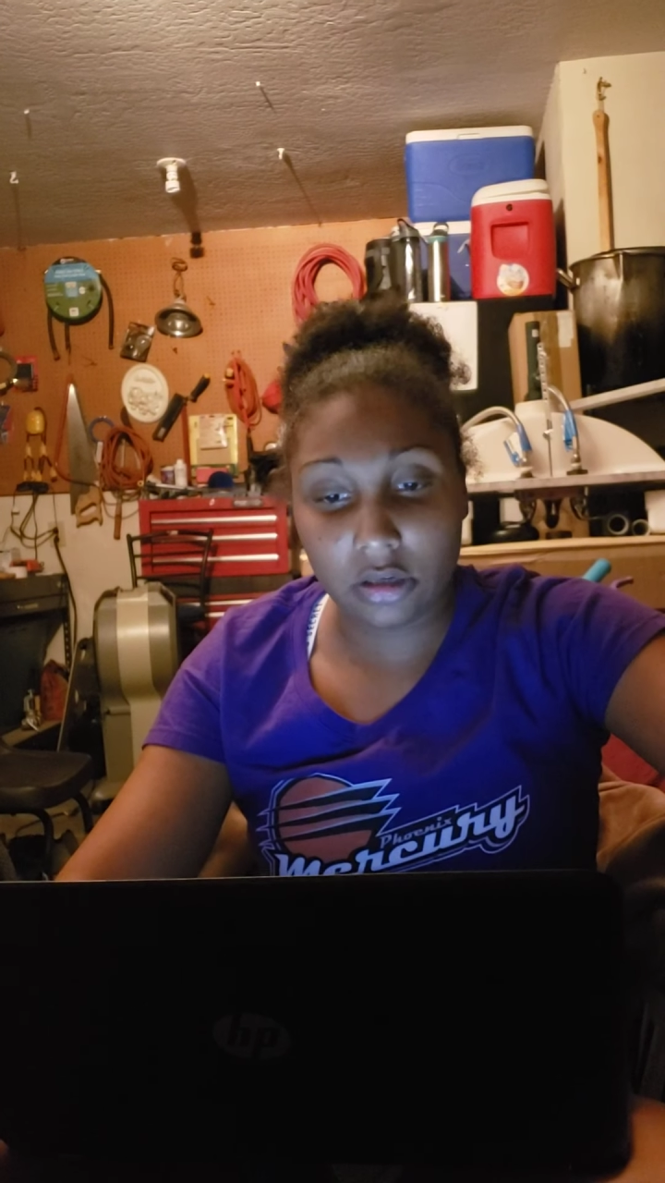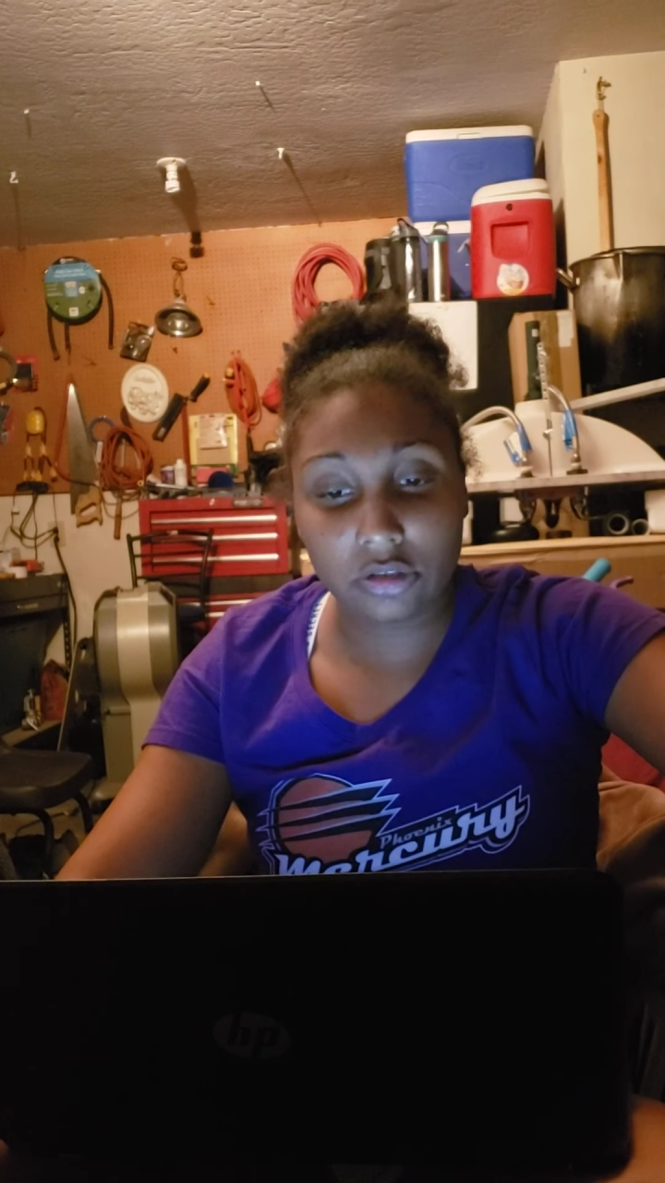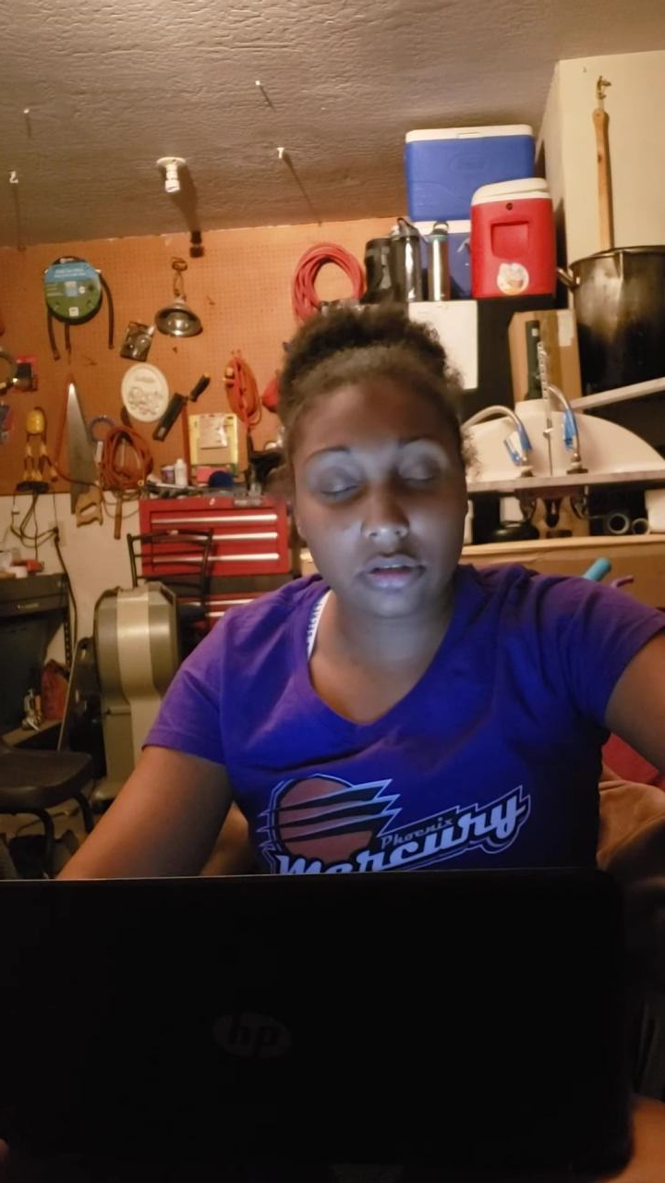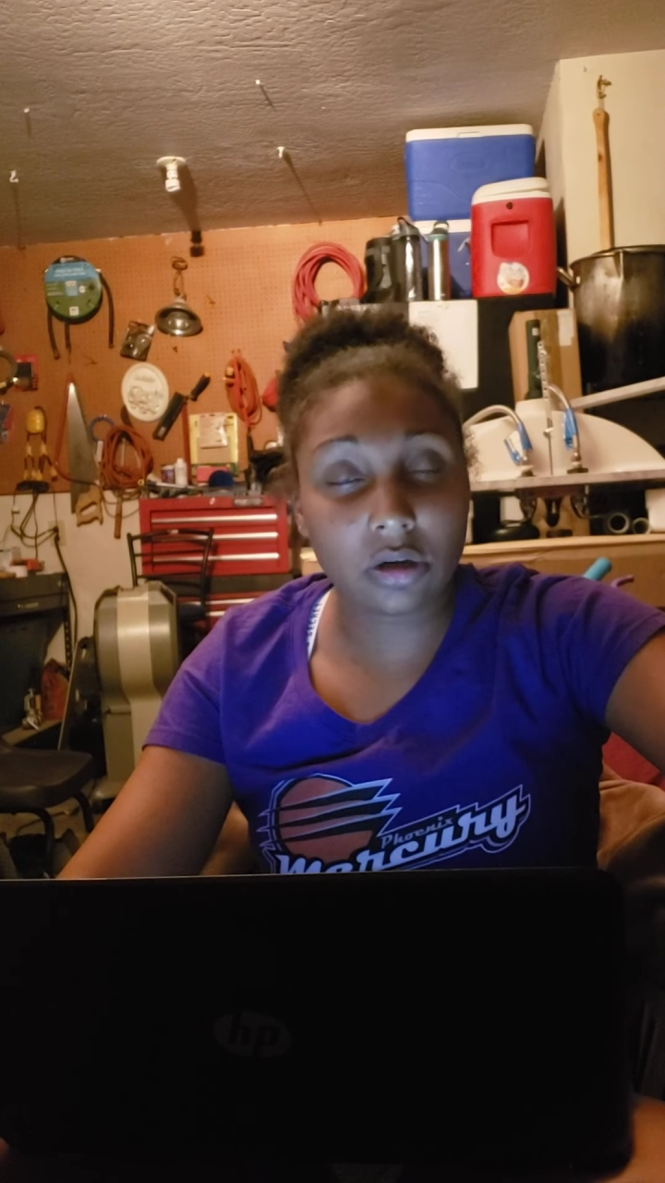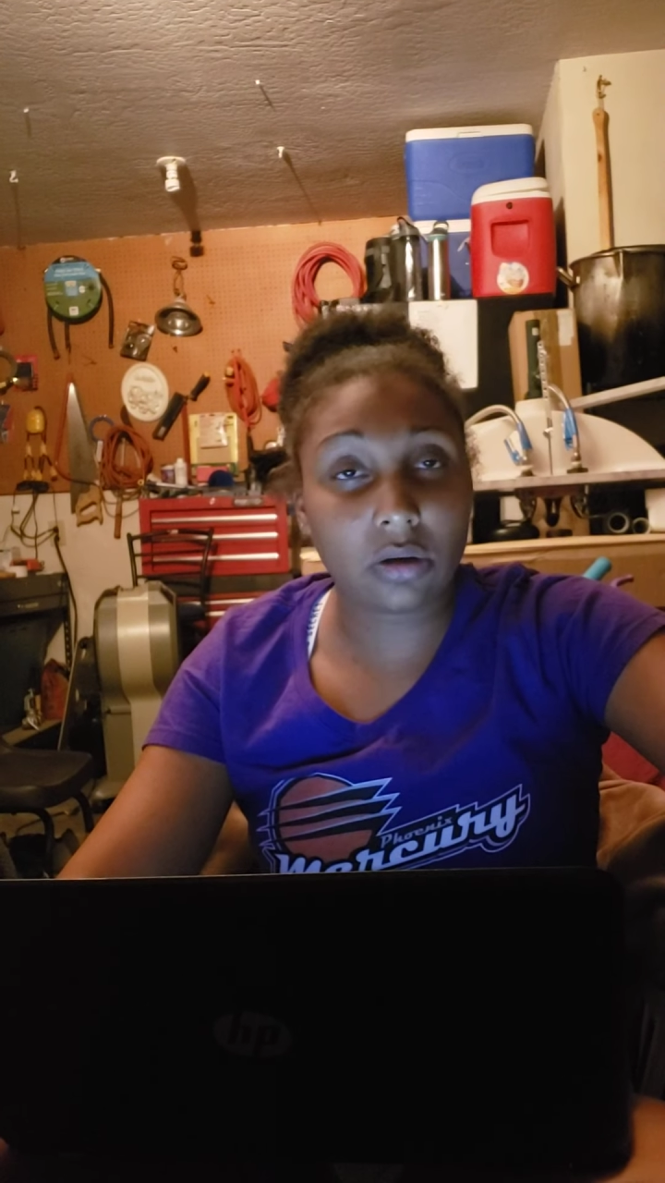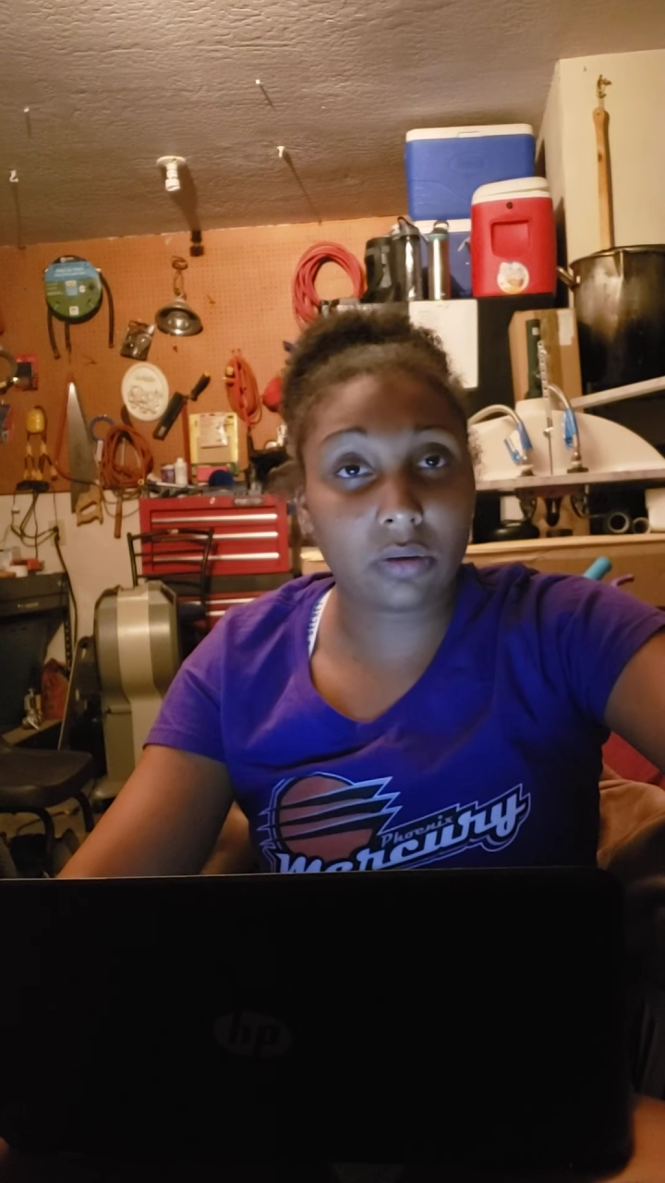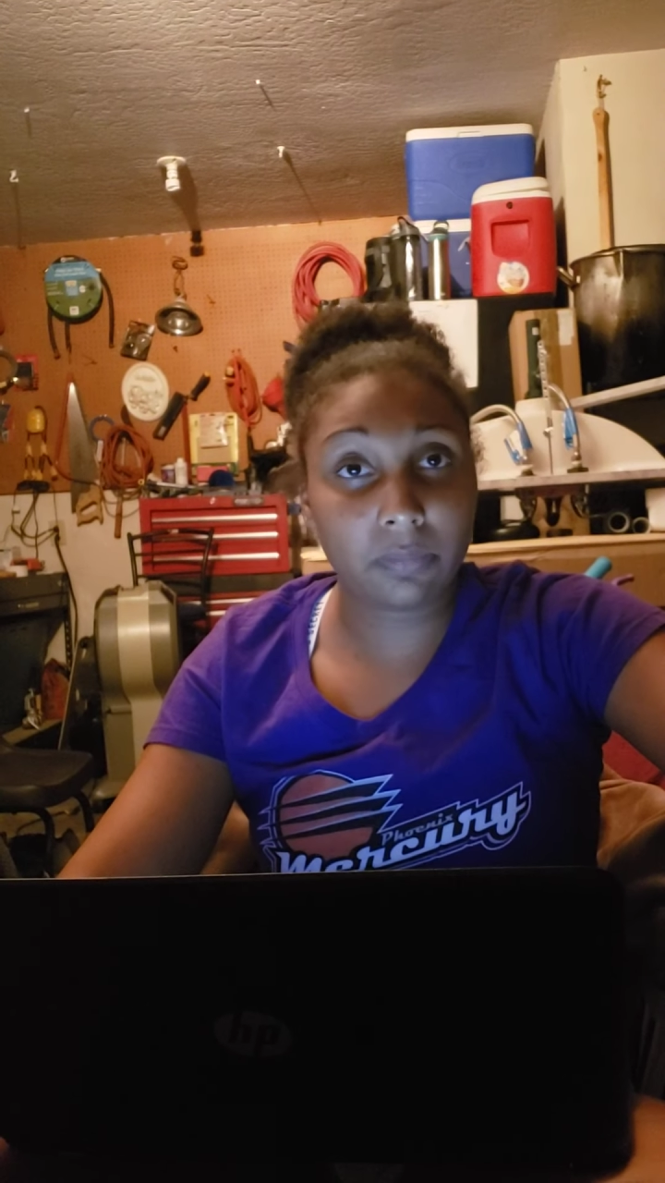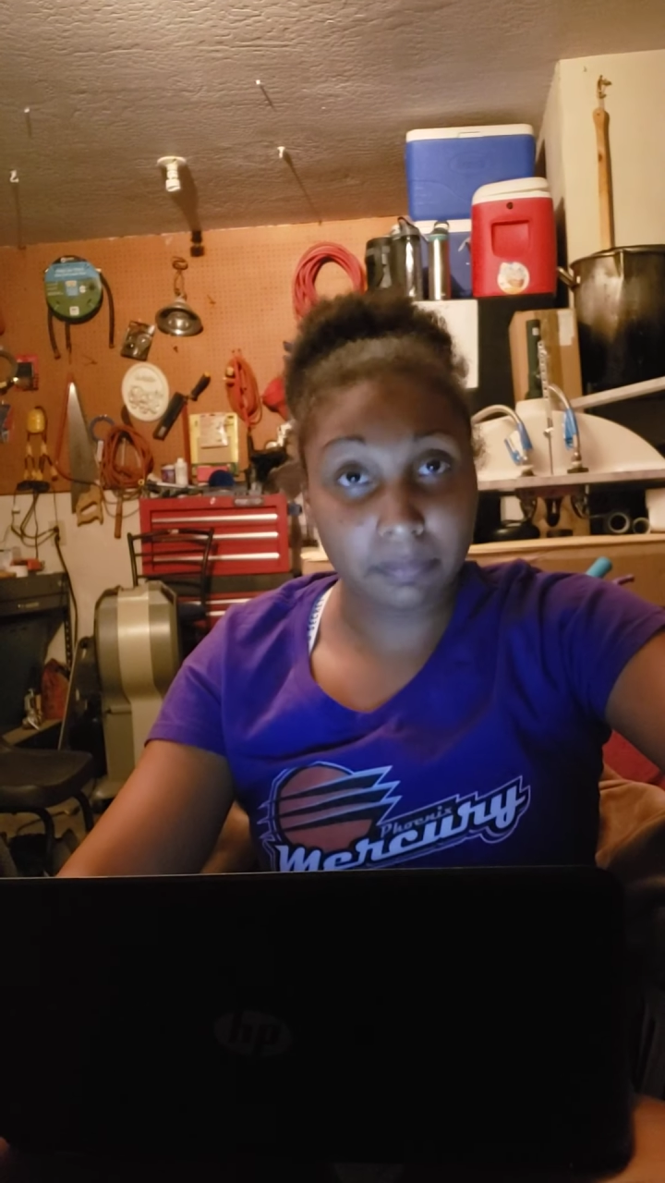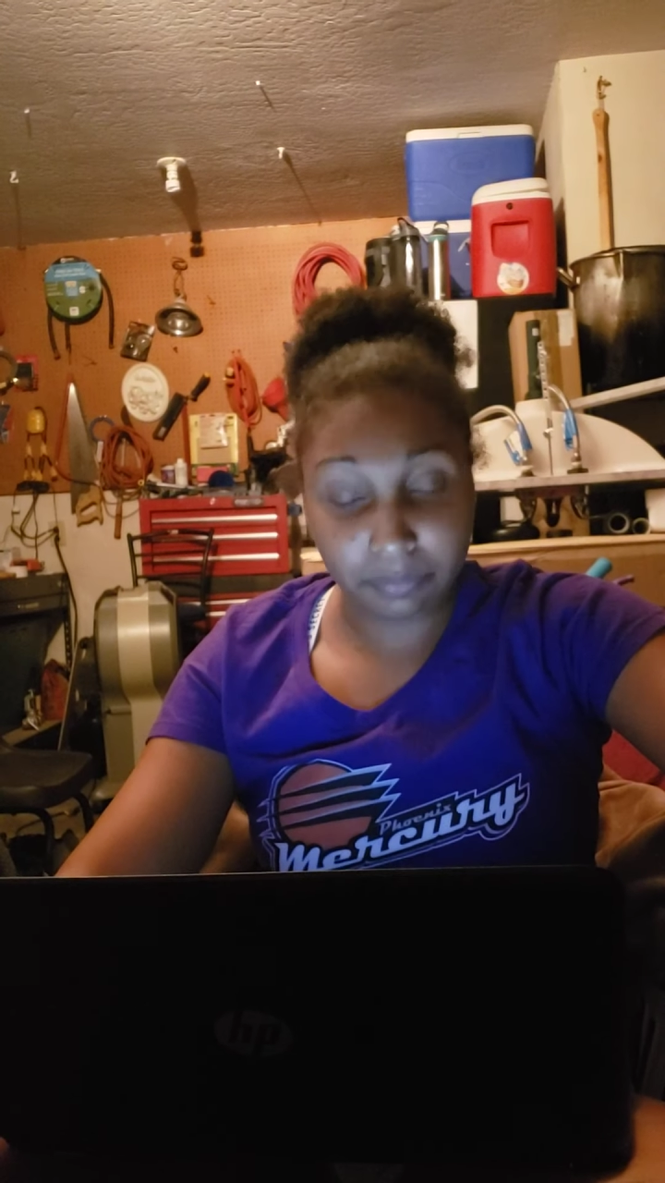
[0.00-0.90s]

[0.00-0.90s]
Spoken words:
So